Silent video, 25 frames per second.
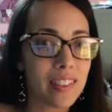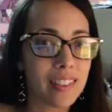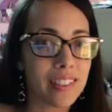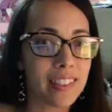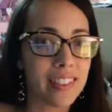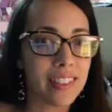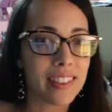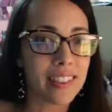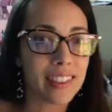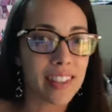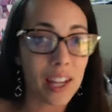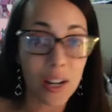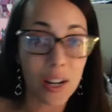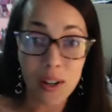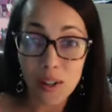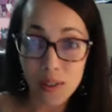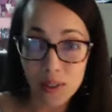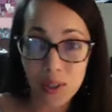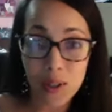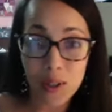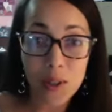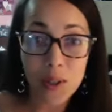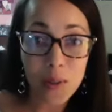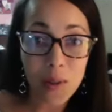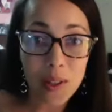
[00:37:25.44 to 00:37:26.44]
they're
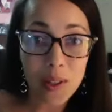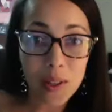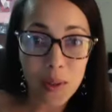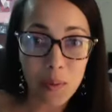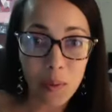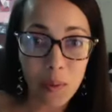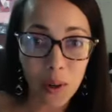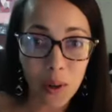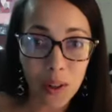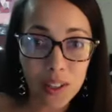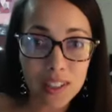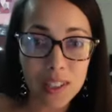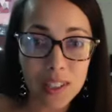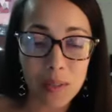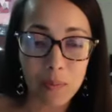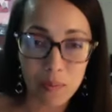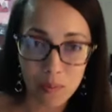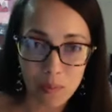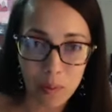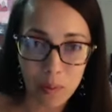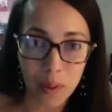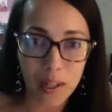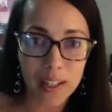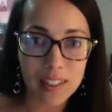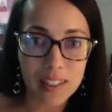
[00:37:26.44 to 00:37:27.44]
doing the work to
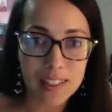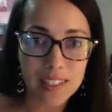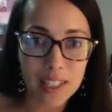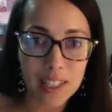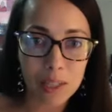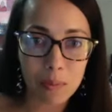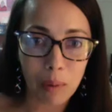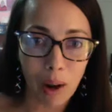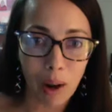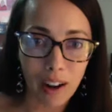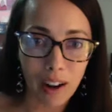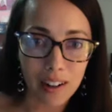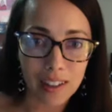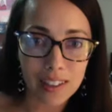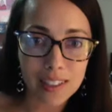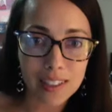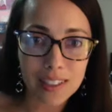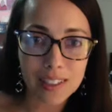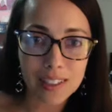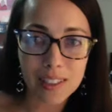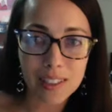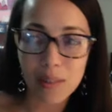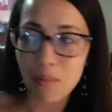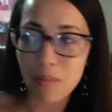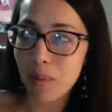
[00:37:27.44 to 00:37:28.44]
bring us these
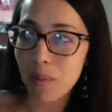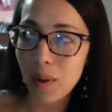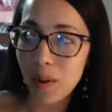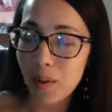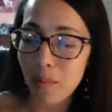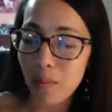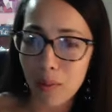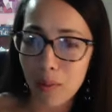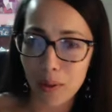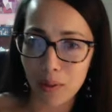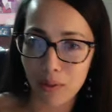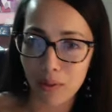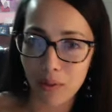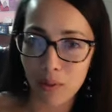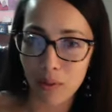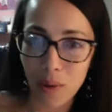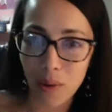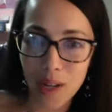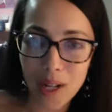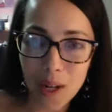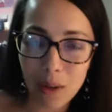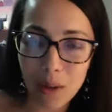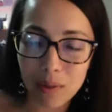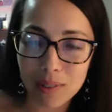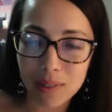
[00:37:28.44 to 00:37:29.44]
products, but if we
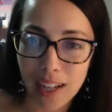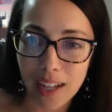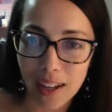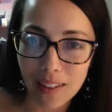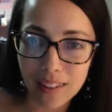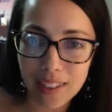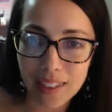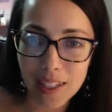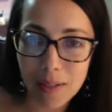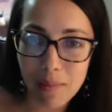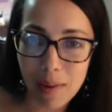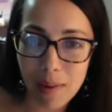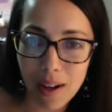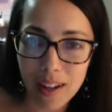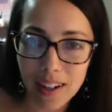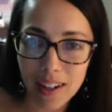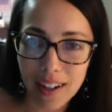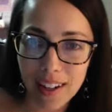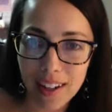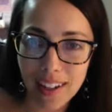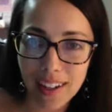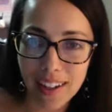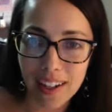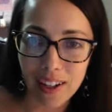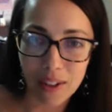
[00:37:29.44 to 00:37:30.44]
don't tell
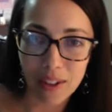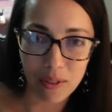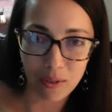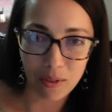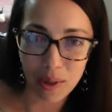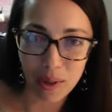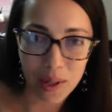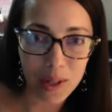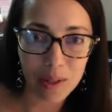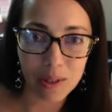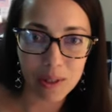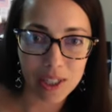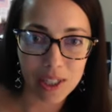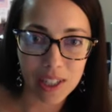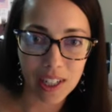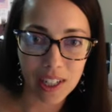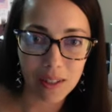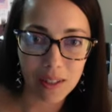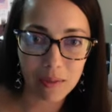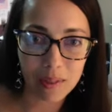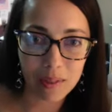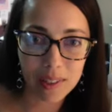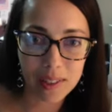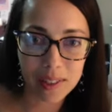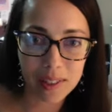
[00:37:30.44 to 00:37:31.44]
anybody and if we don't share
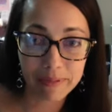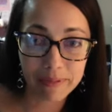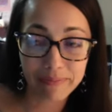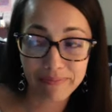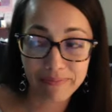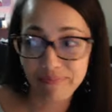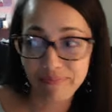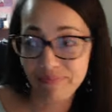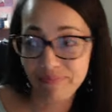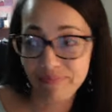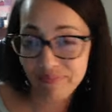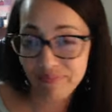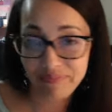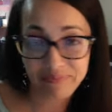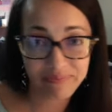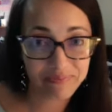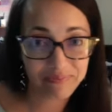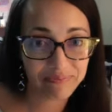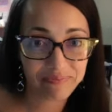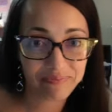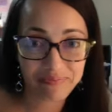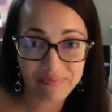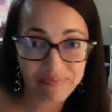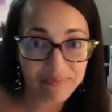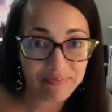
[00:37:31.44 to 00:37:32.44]
it with
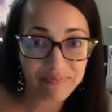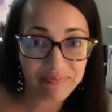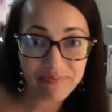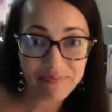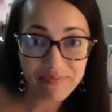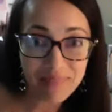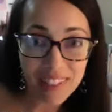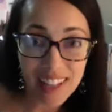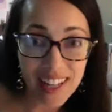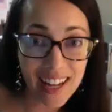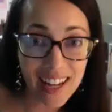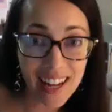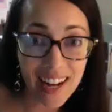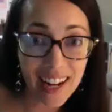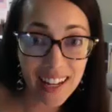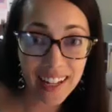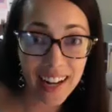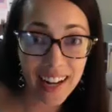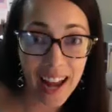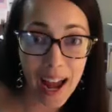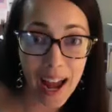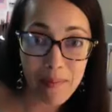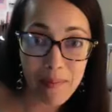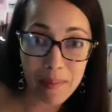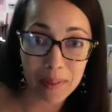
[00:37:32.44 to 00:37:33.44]
them, it ain't
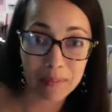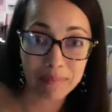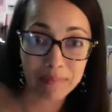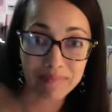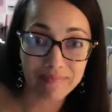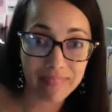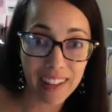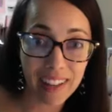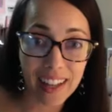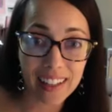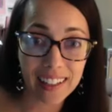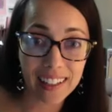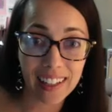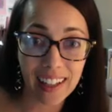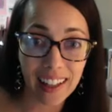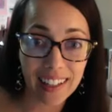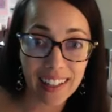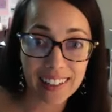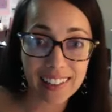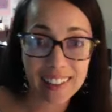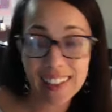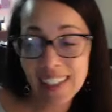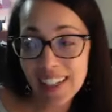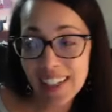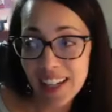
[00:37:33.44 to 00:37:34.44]
gonna happen. And then
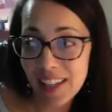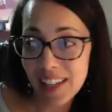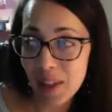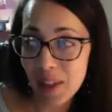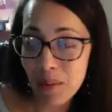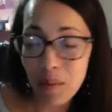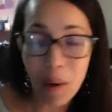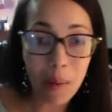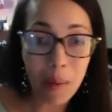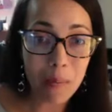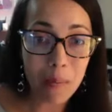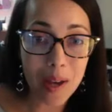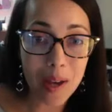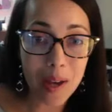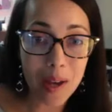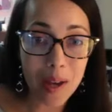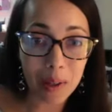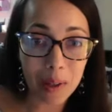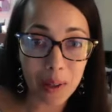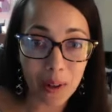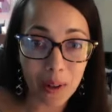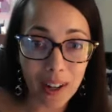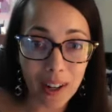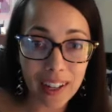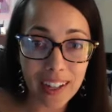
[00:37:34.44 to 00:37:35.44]
like they won't be able to
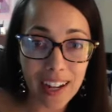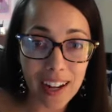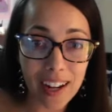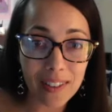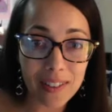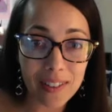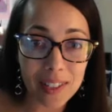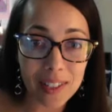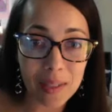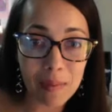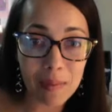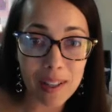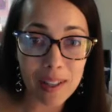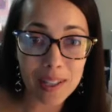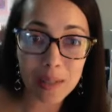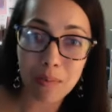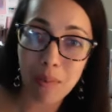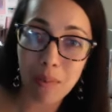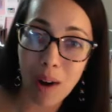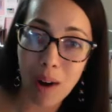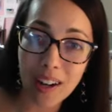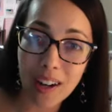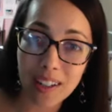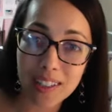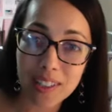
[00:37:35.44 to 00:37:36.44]
crank out these amazing
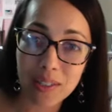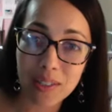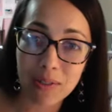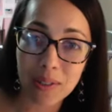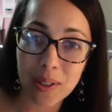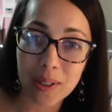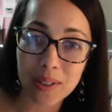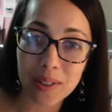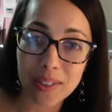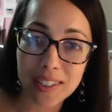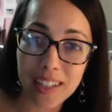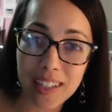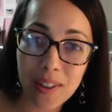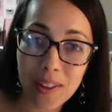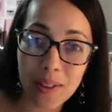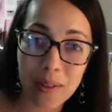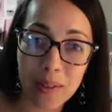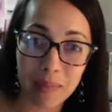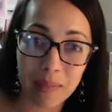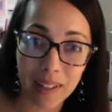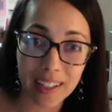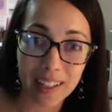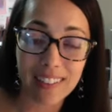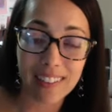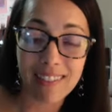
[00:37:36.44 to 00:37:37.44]
products if we don't sell them.
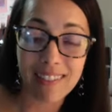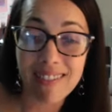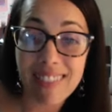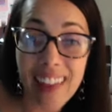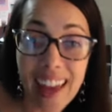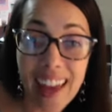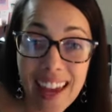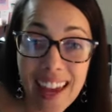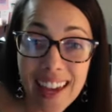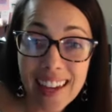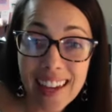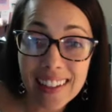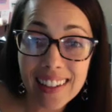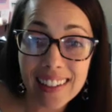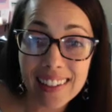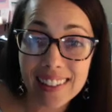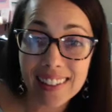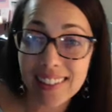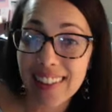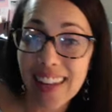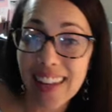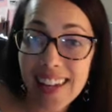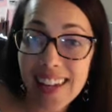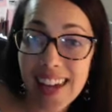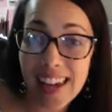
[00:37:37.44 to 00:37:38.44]
Like they
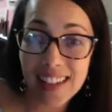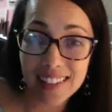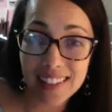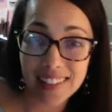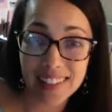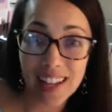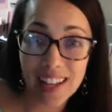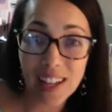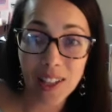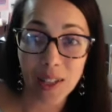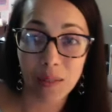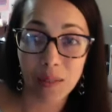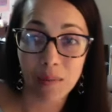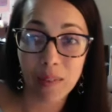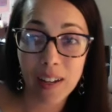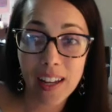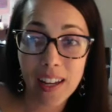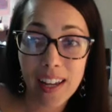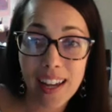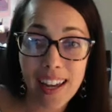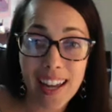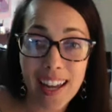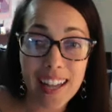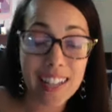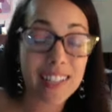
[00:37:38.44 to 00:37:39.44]
can't sell them.
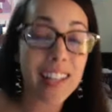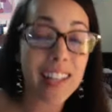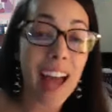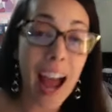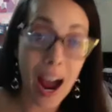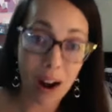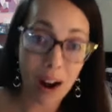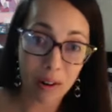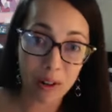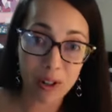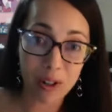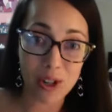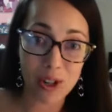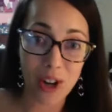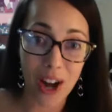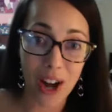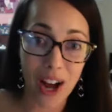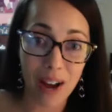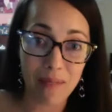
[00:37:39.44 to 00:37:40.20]
It is our job